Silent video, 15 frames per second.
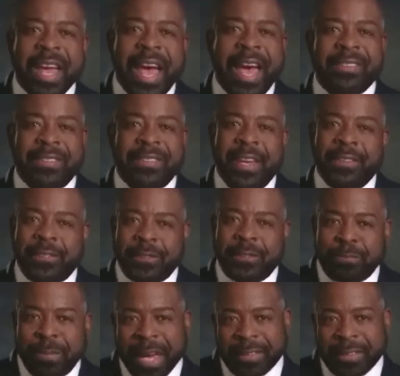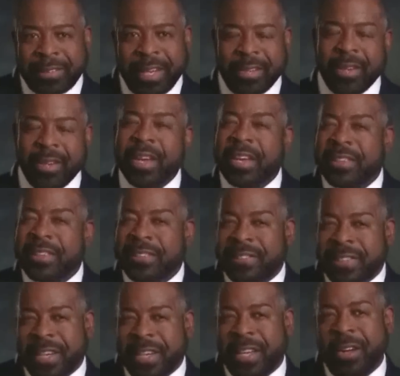as a spectator
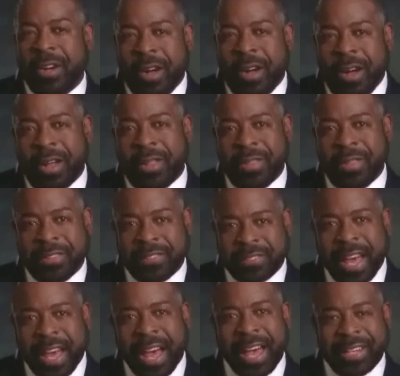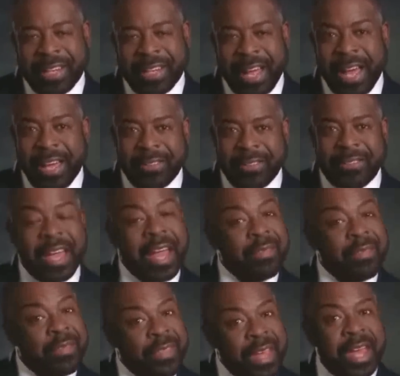sitting on the sidelines.
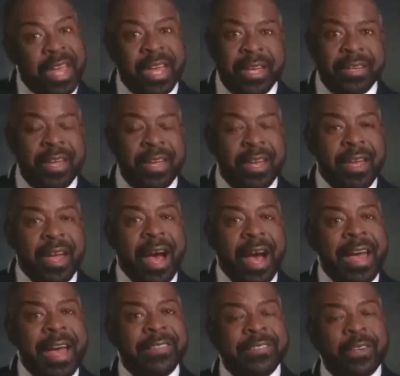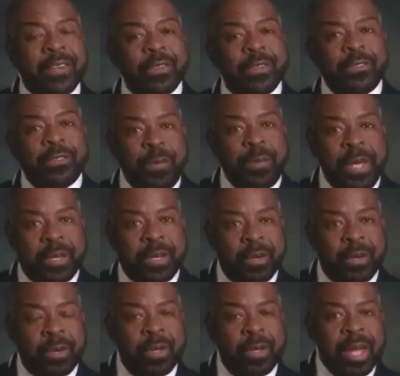And then I saw a
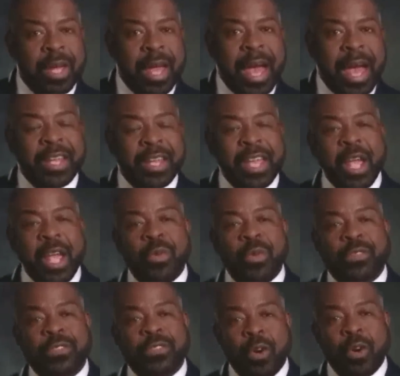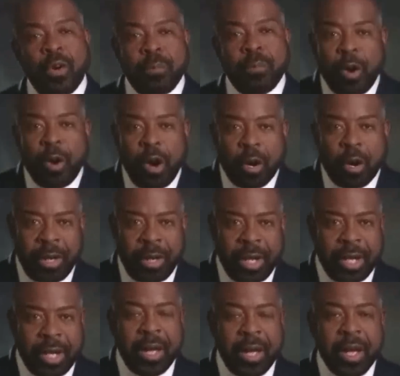speaker, and he was so
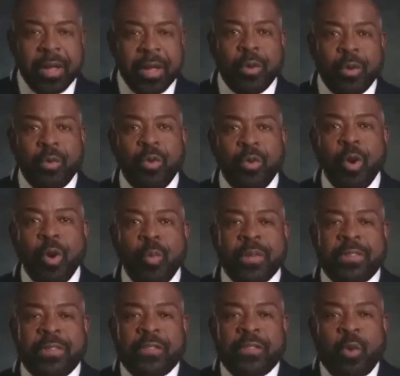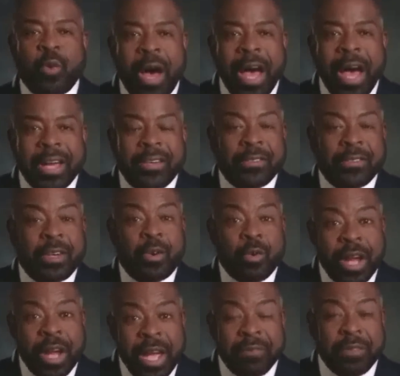boring, the room was as quiet as a
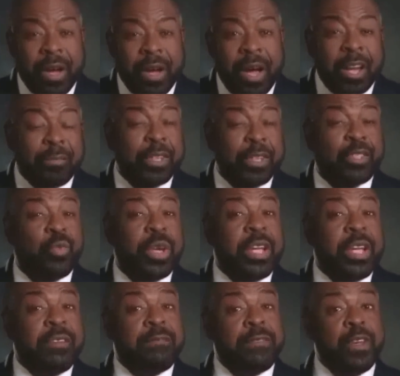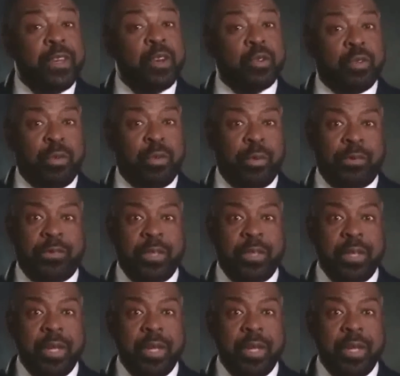graveyard between funerals.